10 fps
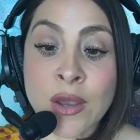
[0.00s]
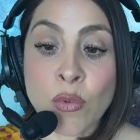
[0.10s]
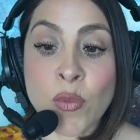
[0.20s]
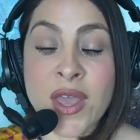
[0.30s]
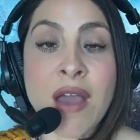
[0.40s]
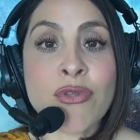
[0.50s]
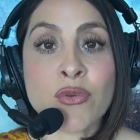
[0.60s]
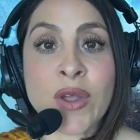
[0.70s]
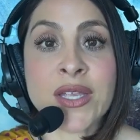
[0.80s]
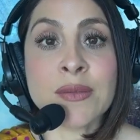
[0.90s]
When we have the
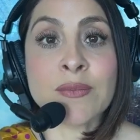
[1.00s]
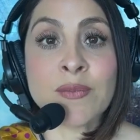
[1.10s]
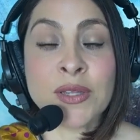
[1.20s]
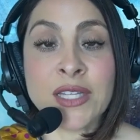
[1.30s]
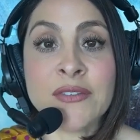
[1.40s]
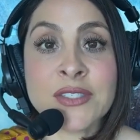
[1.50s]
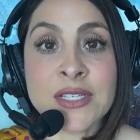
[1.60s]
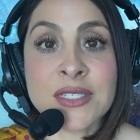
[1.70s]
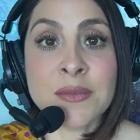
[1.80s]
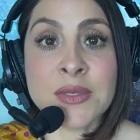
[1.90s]
right belief
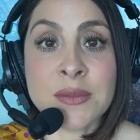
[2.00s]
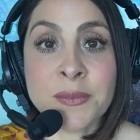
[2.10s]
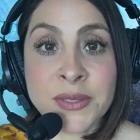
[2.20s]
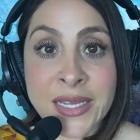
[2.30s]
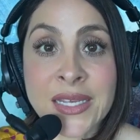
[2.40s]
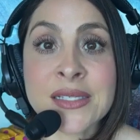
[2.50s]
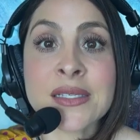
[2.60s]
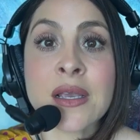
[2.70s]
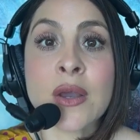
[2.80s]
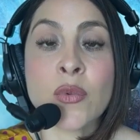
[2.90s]
systems in
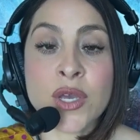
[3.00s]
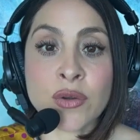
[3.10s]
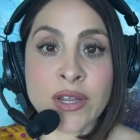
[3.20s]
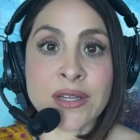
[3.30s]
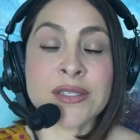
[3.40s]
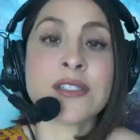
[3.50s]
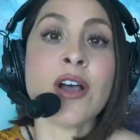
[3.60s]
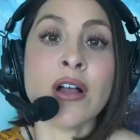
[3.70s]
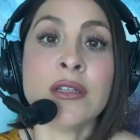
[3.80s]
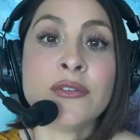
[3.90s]
place, we create a
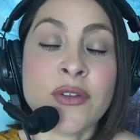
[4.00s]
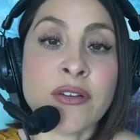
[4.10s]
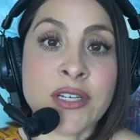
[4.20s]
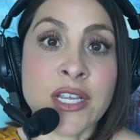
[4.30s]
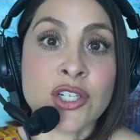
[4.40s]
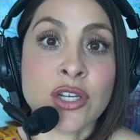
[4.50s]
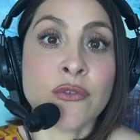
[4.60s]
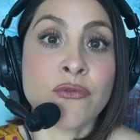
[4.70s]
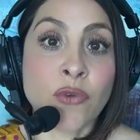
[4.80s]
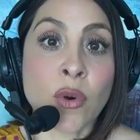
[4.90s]
solid foundation
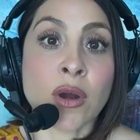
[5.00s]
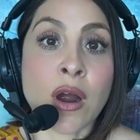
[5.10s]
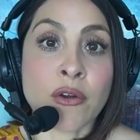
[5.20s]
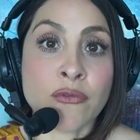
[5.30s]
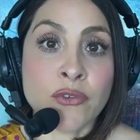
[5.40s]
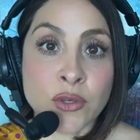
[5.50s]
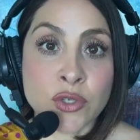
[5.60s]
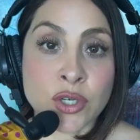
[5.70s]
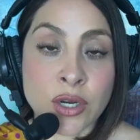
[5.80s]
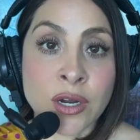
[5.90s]
for our
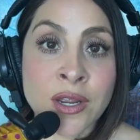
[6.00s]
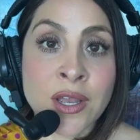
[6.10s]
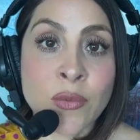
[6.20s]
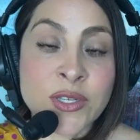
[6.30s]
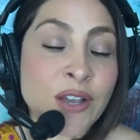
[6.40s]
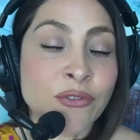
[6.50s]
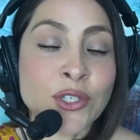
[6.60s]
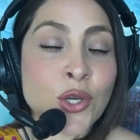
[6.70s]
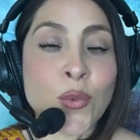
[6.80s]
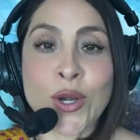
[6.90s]
future. We
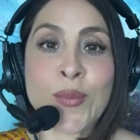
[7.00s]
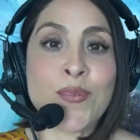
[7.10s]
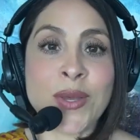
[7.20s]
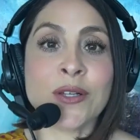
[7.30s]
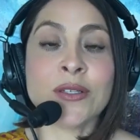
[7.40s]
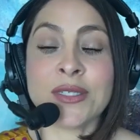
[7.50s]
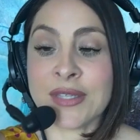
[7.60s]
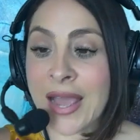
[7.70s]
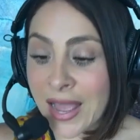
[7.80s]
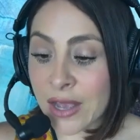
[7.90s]
definitely don't want to build
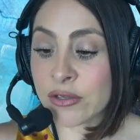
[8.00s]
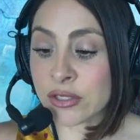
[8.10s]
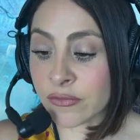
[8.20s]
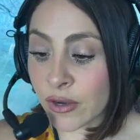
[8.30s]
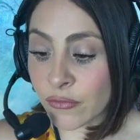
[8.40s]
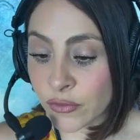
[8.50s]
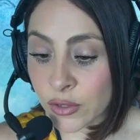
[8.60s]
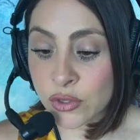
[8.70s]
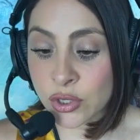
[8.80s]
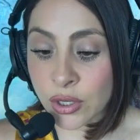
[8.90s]
the house of our
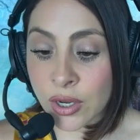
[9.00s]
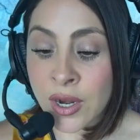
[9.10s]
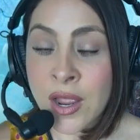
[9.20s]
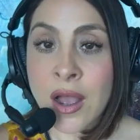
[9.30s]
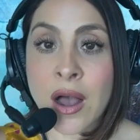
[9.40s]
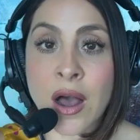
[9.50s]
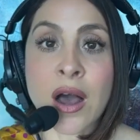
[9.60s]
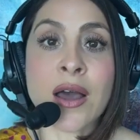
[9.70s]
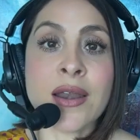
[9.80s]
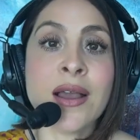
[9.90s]
future
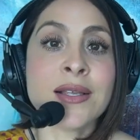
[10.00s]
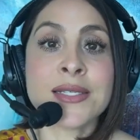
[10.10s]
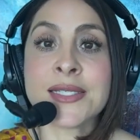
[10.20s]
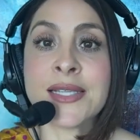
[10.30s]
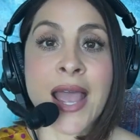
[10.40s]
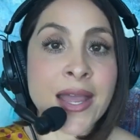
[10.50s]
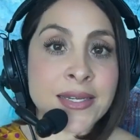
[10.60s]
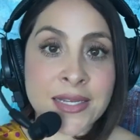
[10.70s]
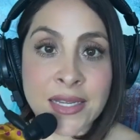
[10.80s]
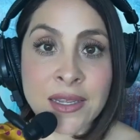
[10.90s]
on
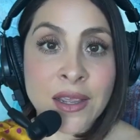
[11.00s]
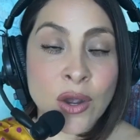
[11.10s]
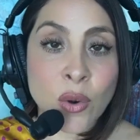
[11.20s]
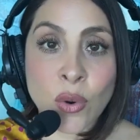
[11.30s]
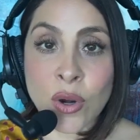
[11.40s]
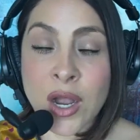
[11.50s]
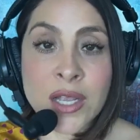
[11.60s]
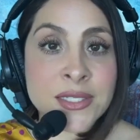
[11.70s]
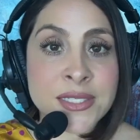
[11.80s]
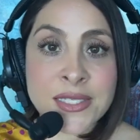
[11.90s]
sandy or
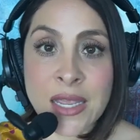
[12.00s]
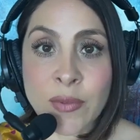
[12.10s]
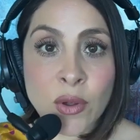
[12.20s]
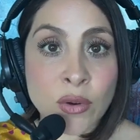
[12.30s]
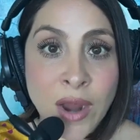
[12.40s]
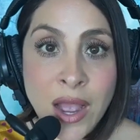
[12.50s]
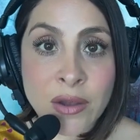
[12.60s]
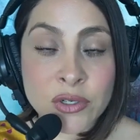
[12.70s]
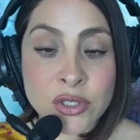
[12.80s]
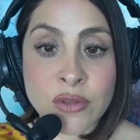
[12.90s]
unstable
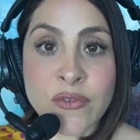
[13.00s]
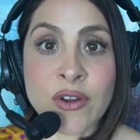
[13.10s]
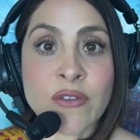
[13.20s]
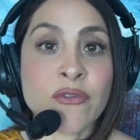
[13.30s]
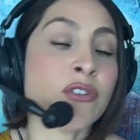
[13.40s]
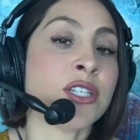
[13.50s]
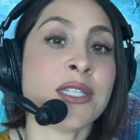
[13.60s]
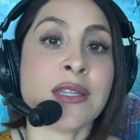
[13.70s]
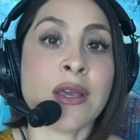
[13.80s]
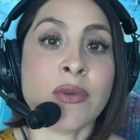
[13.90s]
ground. So the very first
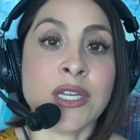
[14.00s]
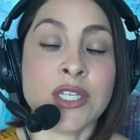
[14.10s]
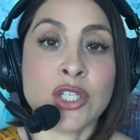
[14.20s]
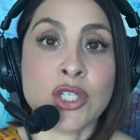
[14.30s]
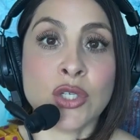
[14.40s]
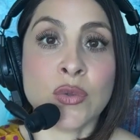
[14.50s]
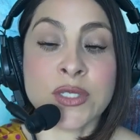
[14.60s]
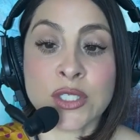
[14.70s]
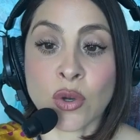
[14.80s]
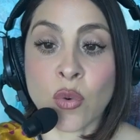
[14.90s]
thing that we need to do
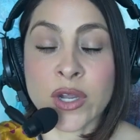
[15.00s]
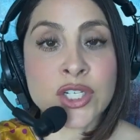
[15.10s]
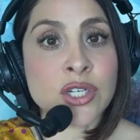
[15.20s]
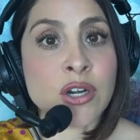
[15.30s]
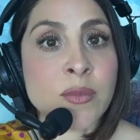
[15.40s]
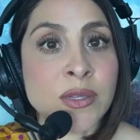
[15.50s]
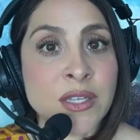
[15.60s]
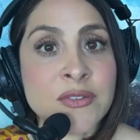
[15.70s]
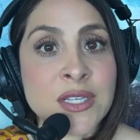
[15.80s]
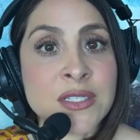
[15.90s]
is to question our
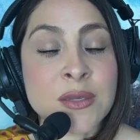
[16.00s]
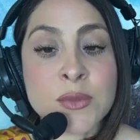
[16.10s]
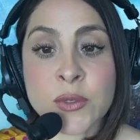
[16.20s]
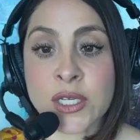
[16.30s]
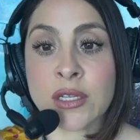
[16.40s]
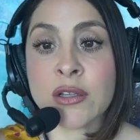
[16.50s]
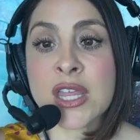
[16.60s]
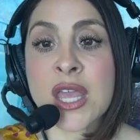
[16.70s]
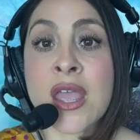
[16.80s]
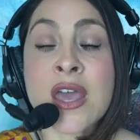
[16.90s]
belief systems,
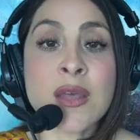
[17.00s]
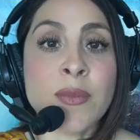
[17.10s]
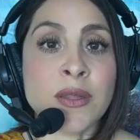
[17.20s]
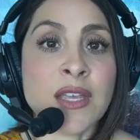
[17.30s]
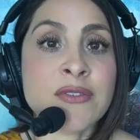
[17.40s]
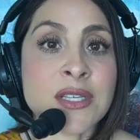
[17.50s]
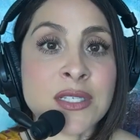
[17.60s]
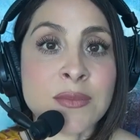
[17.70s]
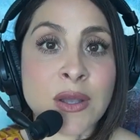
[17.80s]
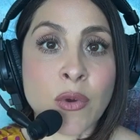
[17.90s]
particularly the belief
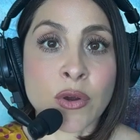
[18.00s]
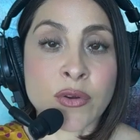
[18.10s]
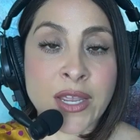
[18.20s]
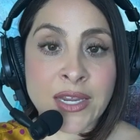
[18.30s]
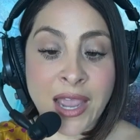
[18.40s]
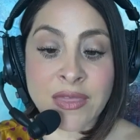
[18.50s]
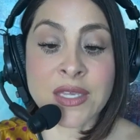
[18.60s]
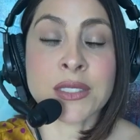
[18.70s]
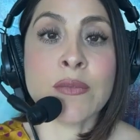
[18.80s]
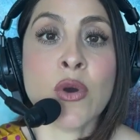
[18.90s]
systems that we're creating at
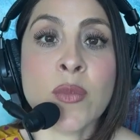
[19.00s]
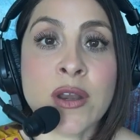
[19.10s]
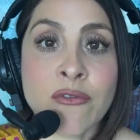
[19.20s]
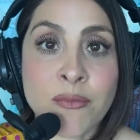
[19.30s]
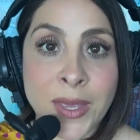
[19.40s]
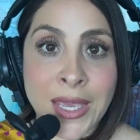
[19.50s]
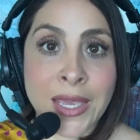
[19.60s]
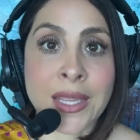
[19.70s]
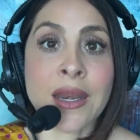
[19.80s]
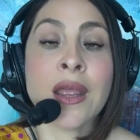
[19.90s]
this moment of
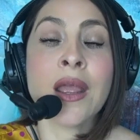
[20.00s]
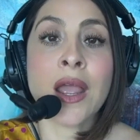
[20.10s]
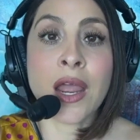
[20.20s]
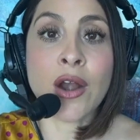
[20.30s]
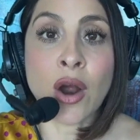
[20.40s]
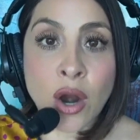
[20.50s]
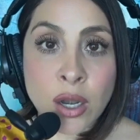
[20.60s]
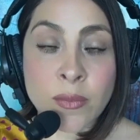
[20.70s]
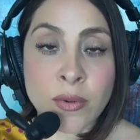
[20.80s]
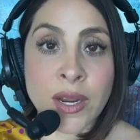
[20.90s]
pain and
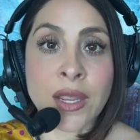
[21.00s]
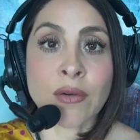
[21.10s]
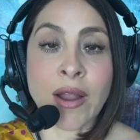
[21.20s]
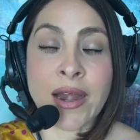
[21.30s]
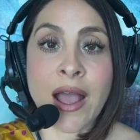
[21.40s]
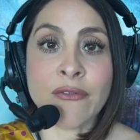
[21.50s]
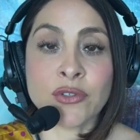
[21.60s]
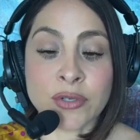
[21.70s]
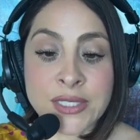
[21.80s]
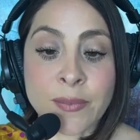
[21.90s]
heartbreak right
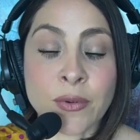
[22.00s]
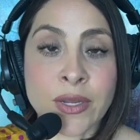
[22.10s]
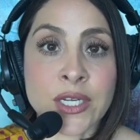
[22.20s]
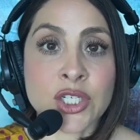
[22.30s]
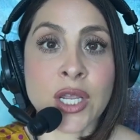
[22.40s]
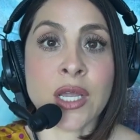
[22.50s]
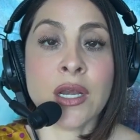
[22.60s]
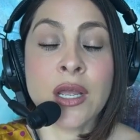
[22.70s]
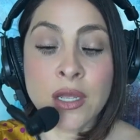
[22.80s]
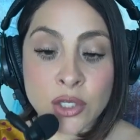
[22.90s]
after a
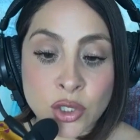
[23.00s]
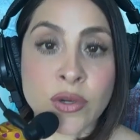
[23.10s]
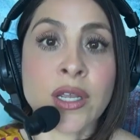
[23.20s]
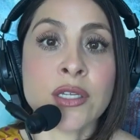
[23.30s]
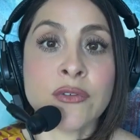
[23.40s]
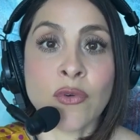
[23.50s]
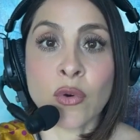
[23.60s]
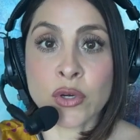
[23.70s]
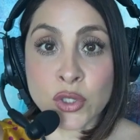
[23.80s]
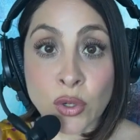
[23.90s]
separation, during a
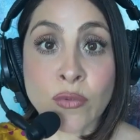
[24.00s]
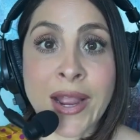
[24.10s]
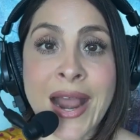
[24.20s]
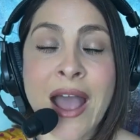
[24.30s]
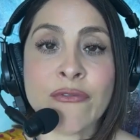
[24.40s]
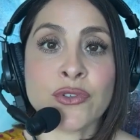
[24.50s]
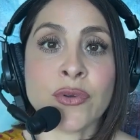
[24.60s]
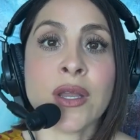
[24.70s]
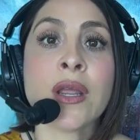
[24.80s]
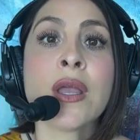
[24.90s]
divorce, or right
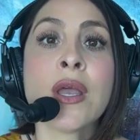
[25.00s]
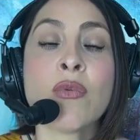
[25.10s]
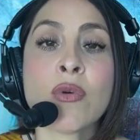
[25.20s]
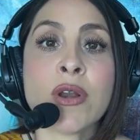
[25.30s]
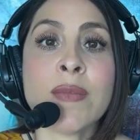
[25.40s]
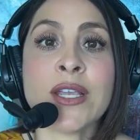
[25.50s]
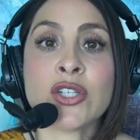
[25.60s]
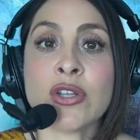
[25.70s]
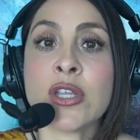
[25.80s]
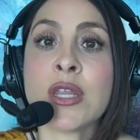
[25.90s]
after it. We want to make
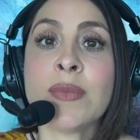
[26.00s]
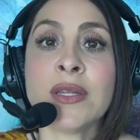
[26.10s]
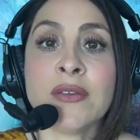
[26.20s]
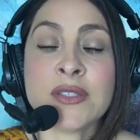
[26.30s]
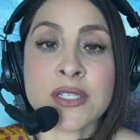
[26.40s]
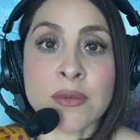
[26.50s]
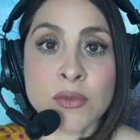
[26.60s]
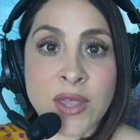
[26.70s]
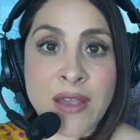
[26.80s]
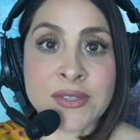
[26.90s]
sure that the belief
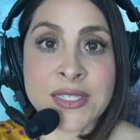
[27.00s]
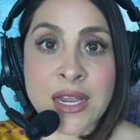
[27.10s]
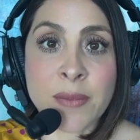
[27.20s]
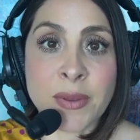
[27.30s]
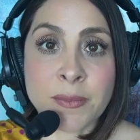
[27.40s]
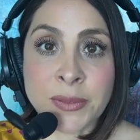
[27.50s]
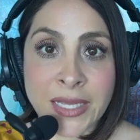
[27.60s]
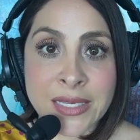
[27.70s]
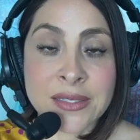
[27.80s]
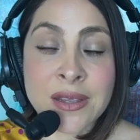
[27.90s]
systems we have set up in
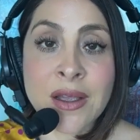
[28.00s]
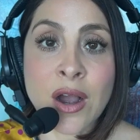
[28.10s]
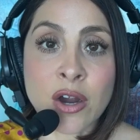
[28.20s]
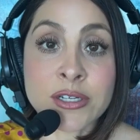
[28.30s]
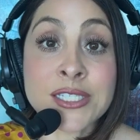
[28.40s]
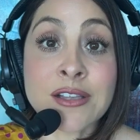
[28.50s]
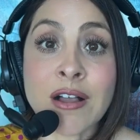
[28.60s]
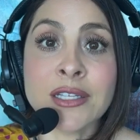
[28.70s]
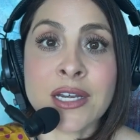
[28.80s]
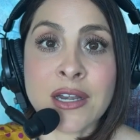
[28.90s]
place are
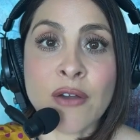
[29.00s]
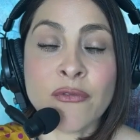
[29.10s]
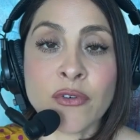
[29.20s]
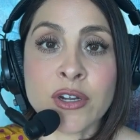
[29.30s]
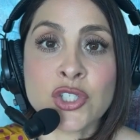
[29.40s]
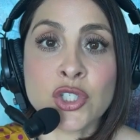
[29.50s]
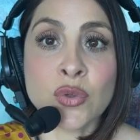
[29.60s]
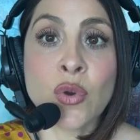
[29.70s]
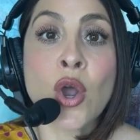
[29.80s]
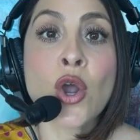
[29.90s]
solid enough for us
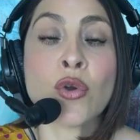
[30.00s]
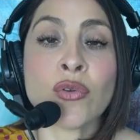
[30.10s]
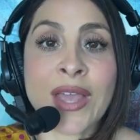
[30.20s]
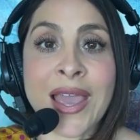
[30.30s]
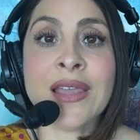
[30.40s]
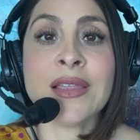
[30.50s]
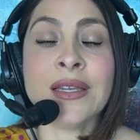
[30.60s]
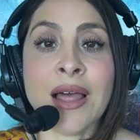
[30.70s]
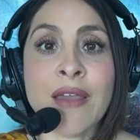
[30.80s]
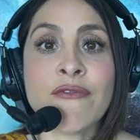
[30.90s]
to create the
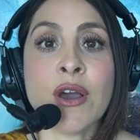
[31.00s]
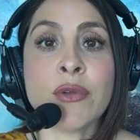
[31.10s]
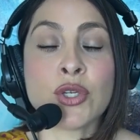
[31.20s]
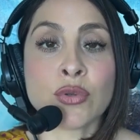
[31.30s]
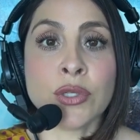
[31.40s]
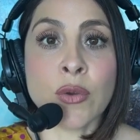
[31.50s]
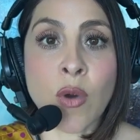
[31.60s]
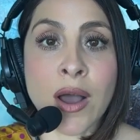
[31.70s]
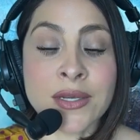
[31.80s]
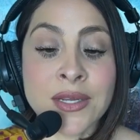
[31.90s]
life that we truly
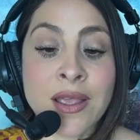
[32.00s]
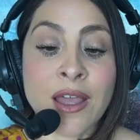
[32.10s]
want.